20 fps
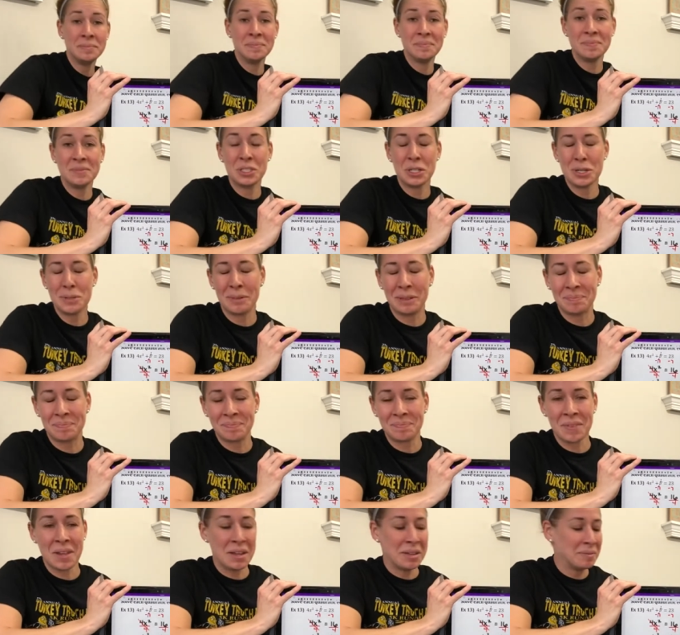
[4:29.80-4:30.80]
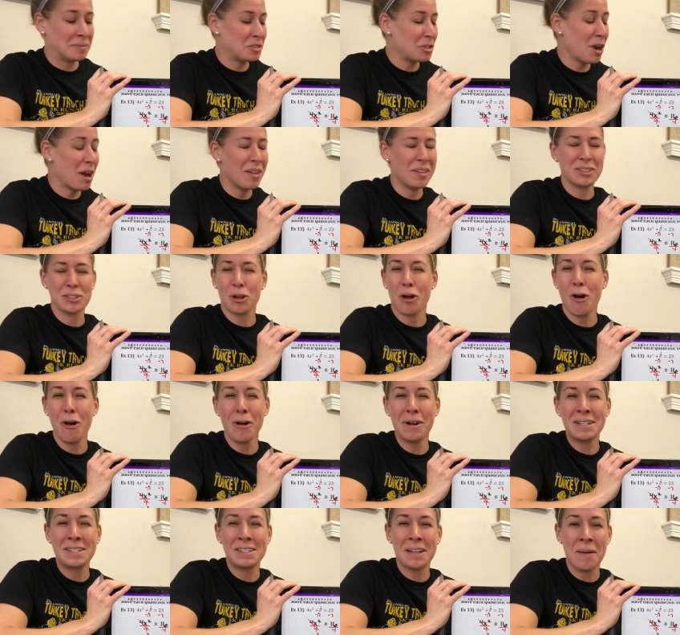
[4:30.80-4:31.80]
Excuse me. Sorry, there's
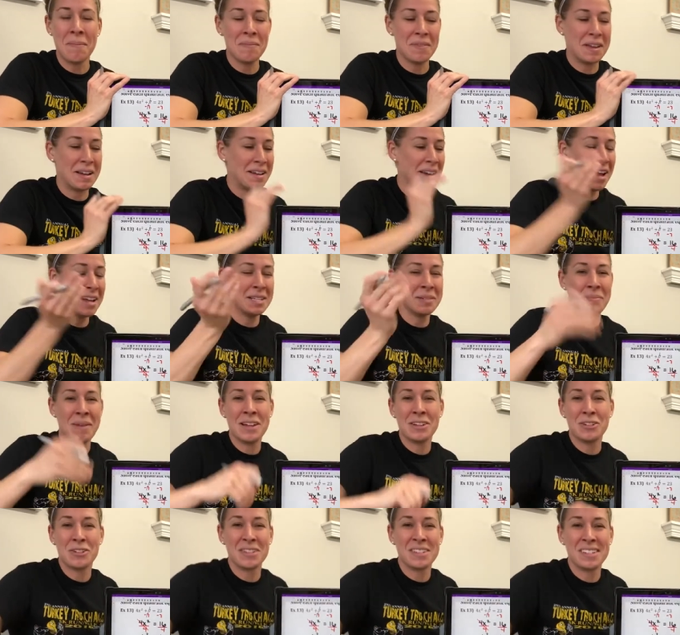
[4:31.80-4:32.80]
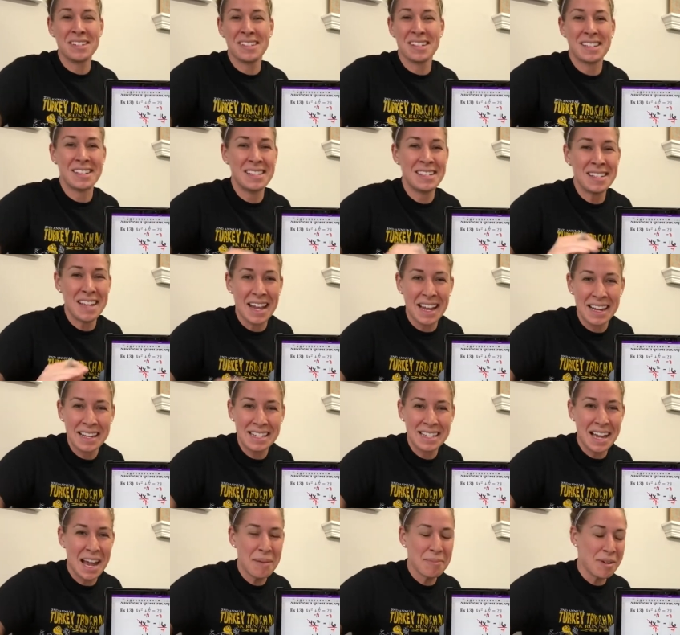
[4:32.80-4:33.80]
always something. Not to mention, this is the second
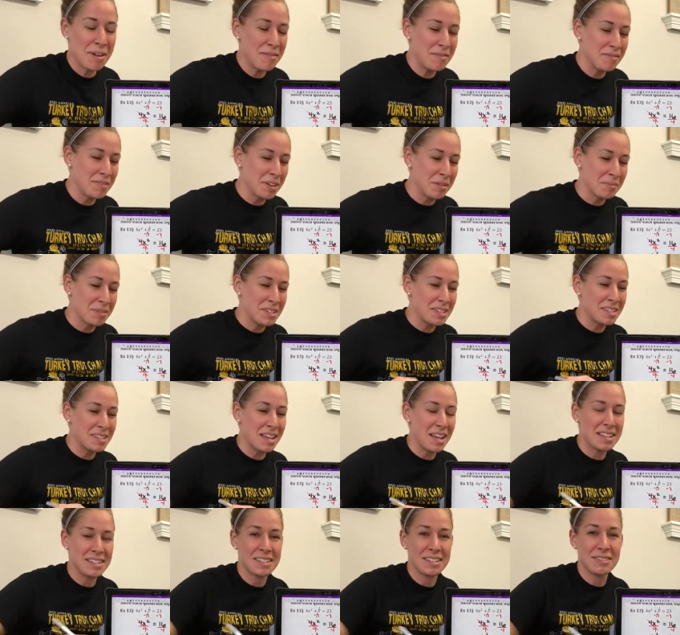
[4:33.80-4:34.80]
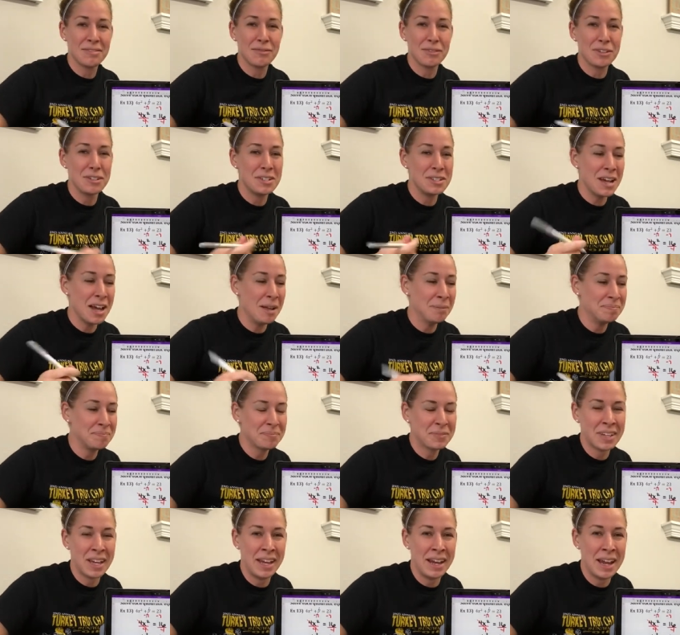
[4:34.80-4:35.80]
time I've filmed this lesson. First time,
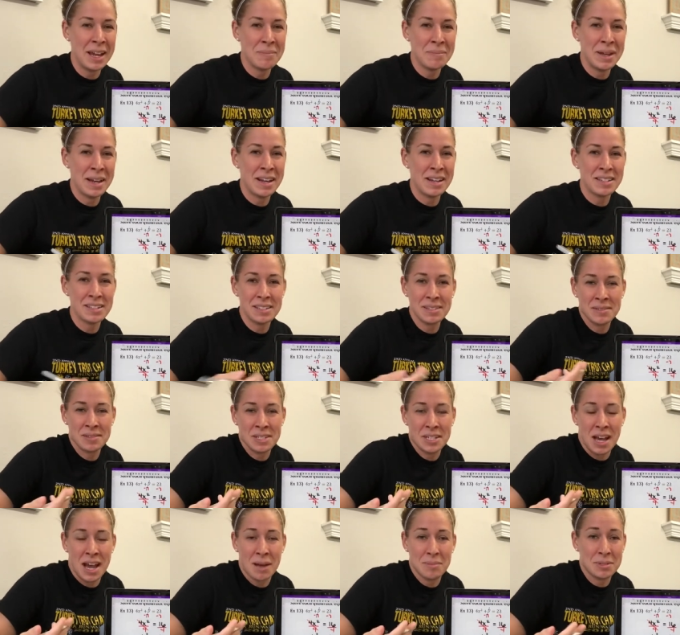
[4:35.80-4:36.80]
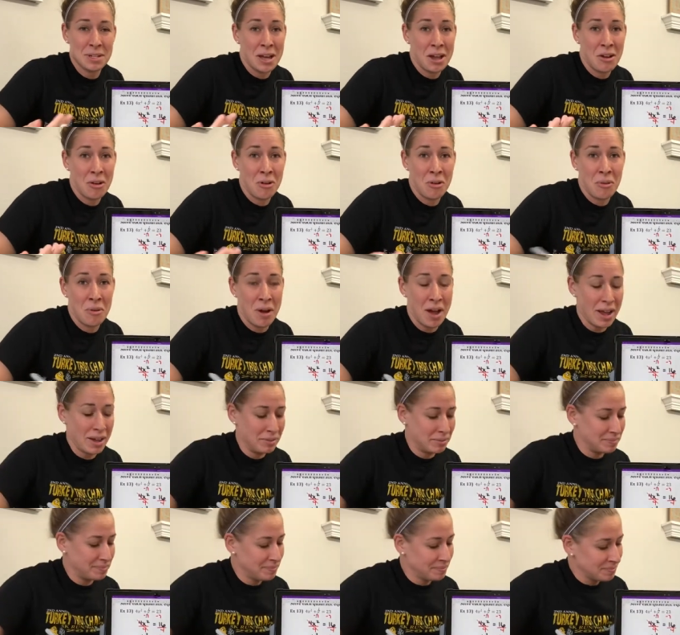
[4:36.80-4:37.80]
got 8 minutes. Stopped. I don't know why.
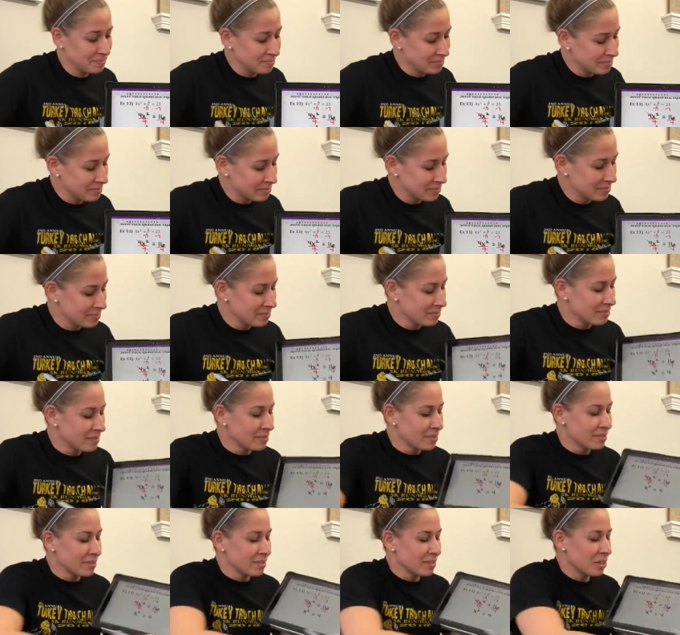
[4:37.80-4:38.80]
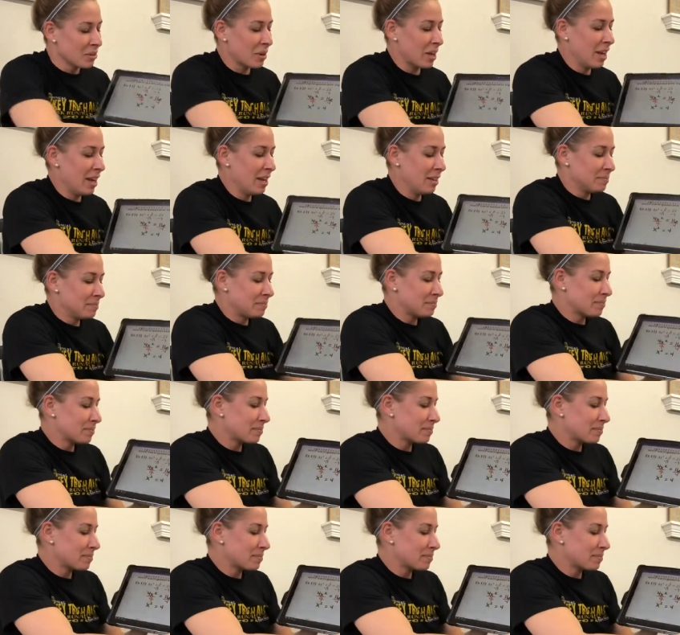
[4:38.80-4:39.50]
Okay.